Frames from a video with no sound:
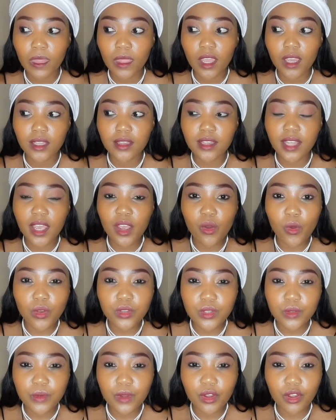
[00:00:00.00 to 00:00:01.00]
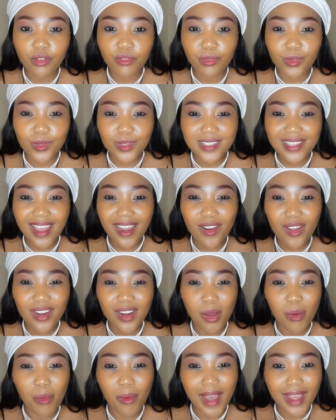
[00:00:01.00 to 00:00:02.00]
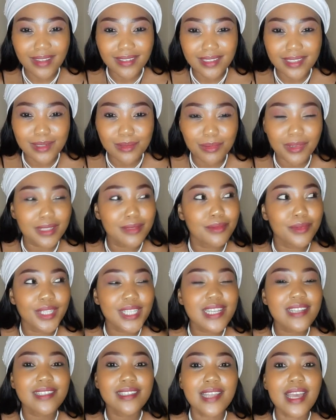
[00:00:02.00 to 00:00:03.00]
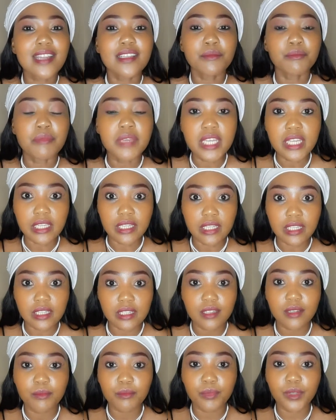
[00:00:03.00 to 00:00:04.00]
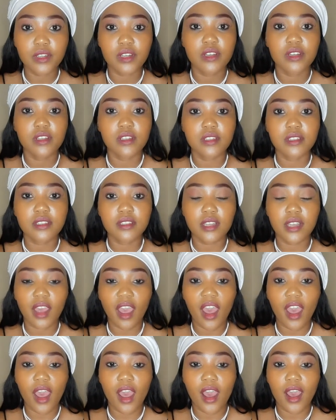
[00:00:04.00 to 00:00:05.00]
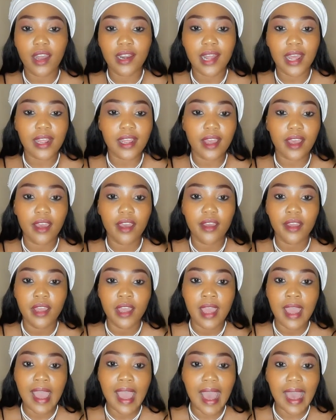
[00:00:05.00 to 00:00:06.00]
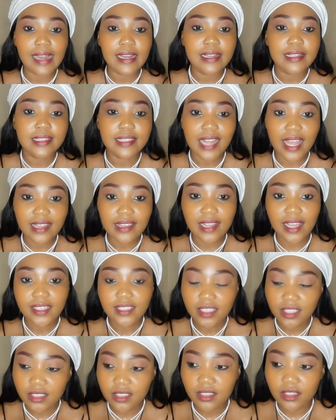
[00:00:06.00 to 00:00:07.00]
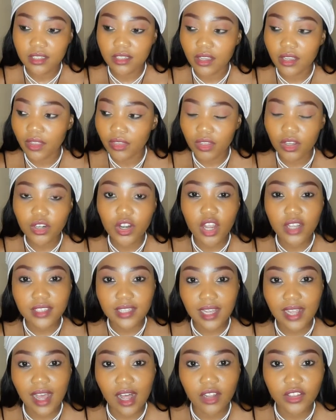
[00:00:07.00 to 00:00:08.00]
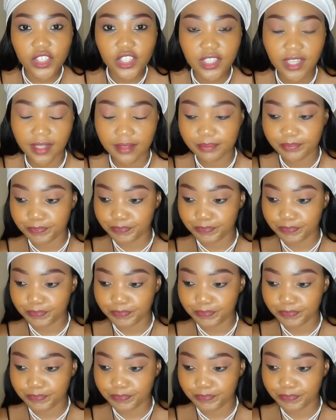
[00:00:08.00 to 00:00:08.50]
they also were confused. Elona what? What does that mean? Because like I understand that in the Xhosa culture,